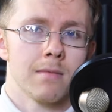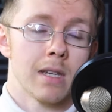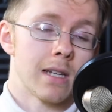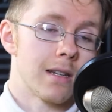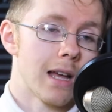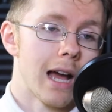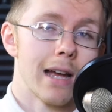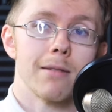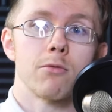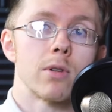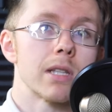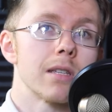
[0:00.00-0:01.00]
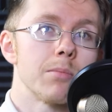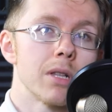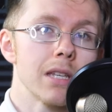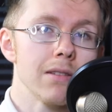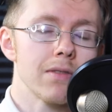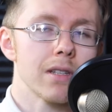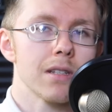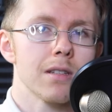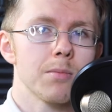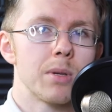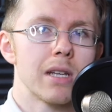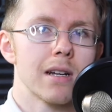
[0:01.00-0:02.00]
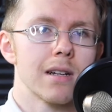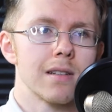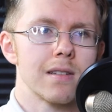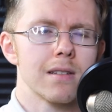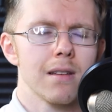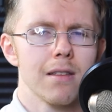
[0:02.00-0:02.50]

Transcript: And I really believe this because